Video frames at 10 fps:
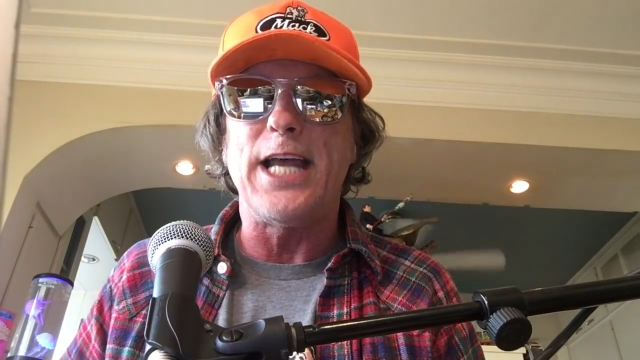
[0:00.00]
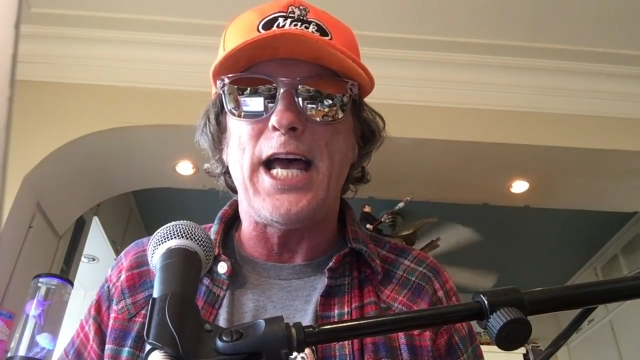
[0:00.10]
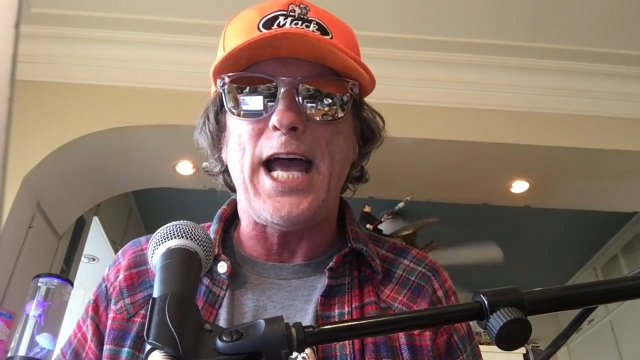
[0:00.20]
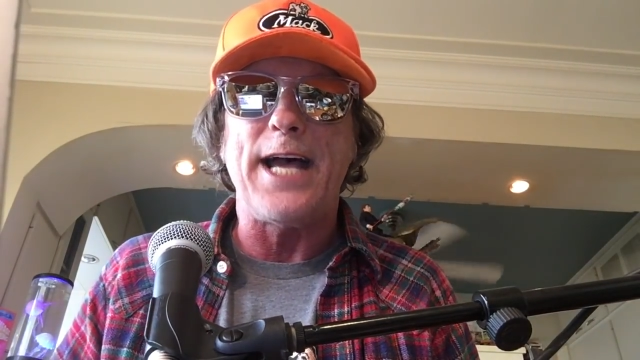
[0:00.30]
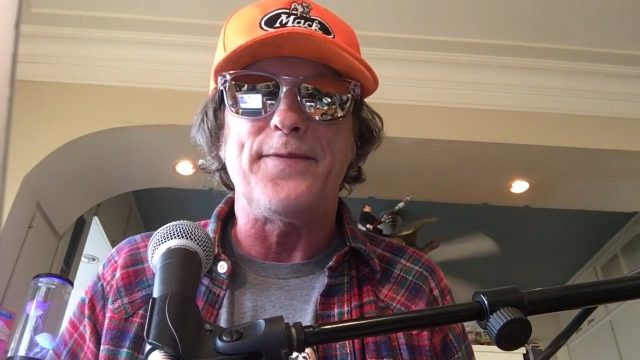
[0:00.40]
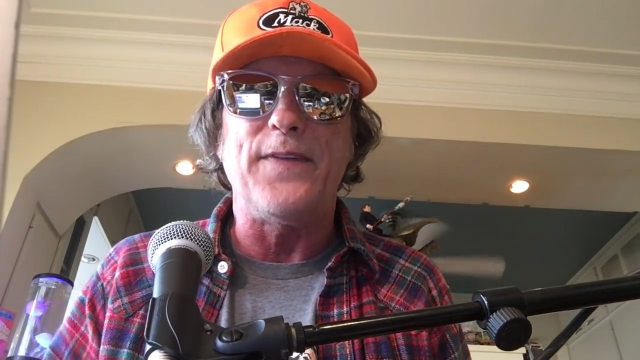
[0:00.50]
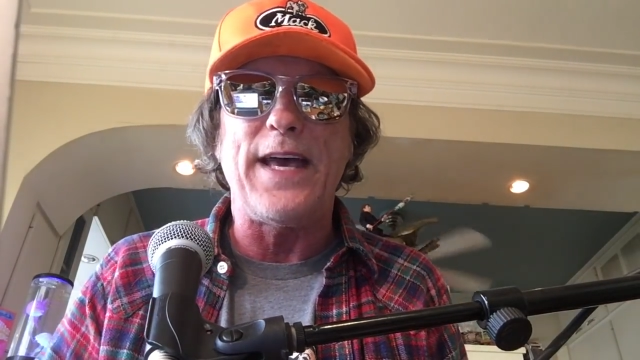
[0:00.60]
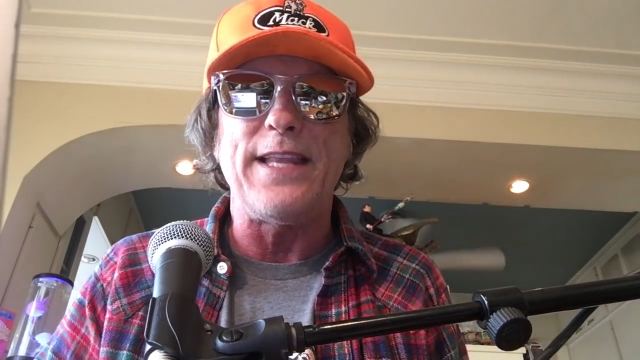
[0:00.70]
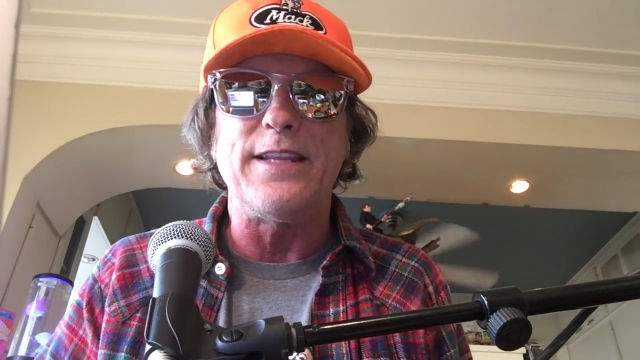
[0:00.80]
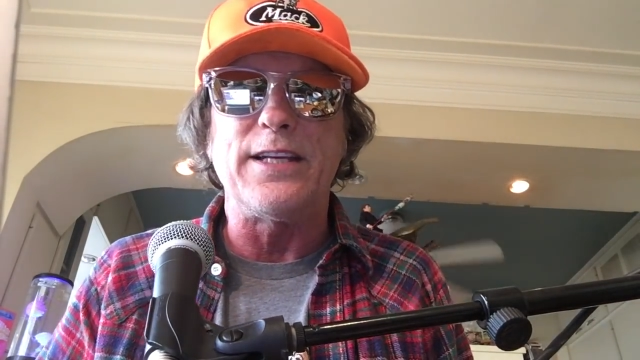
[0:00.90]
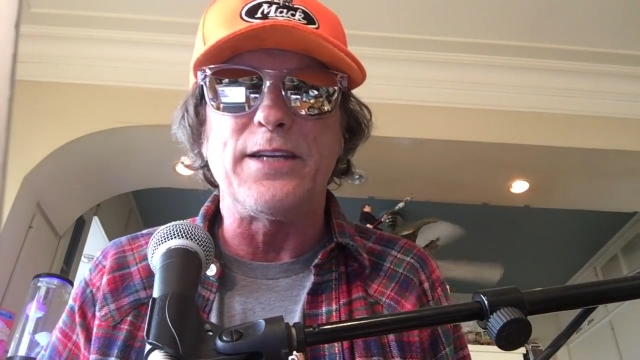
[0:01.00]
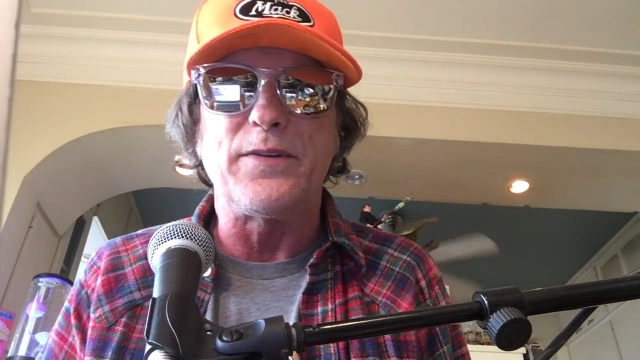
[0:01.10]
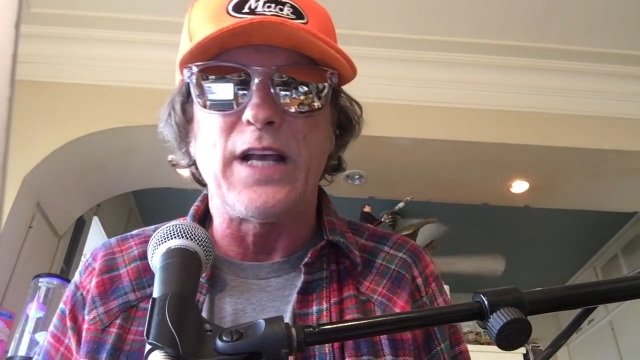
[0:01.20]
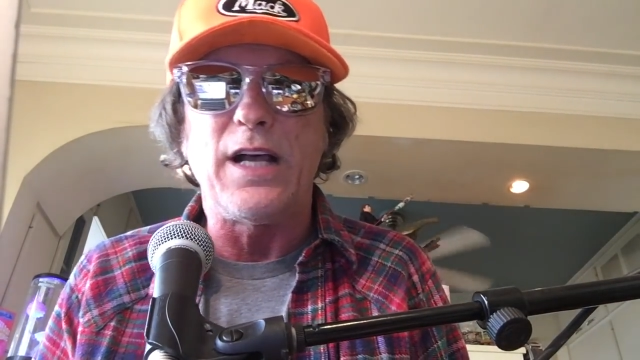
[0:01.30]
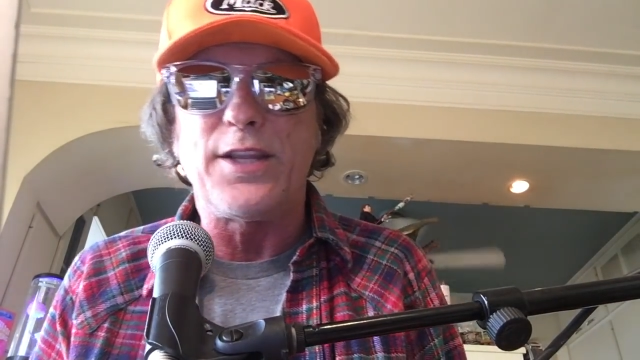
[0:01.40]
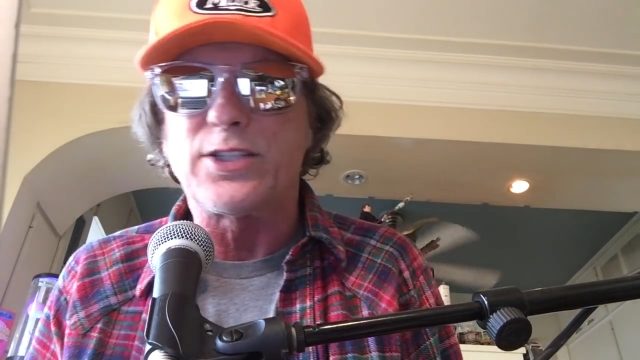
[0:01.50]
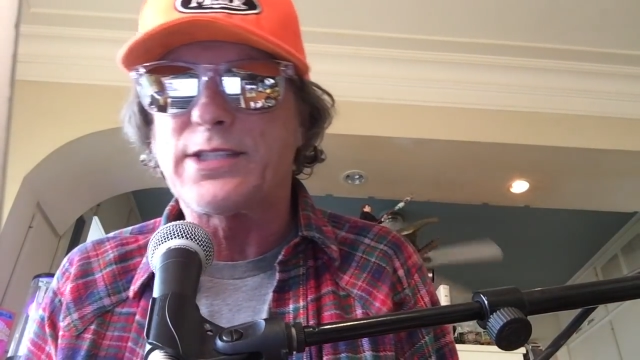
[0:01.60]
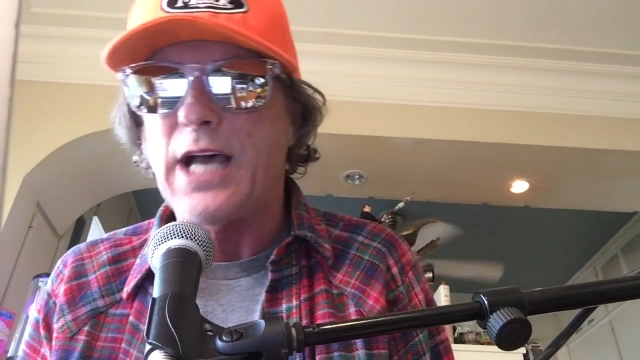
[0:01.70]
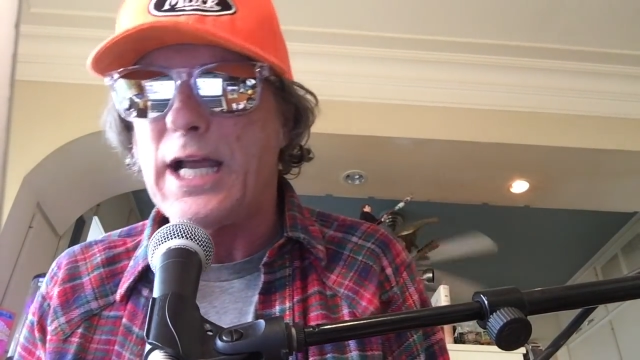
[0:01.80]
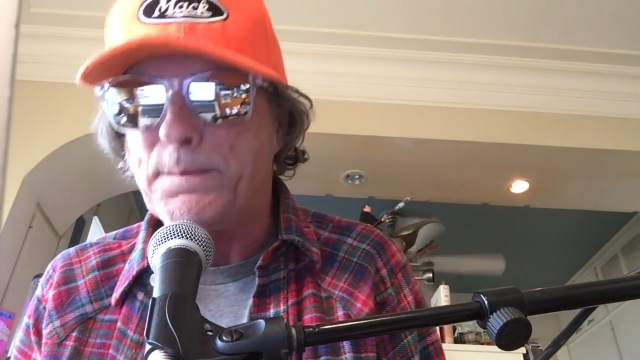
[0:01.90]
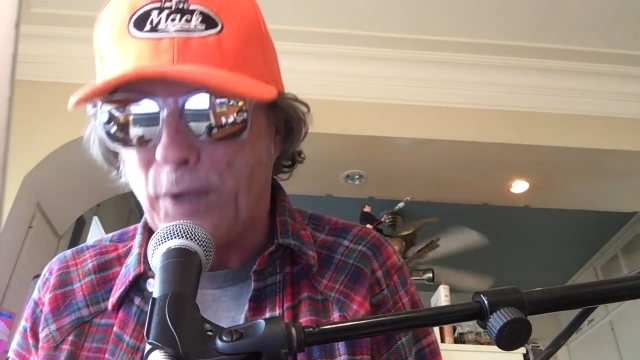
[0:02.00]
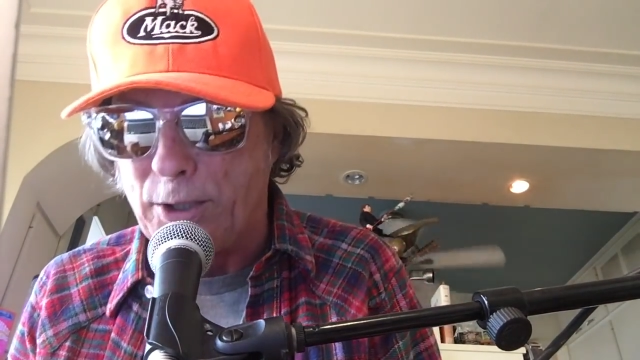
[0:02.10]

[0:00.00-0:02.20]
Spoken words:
And then the other side,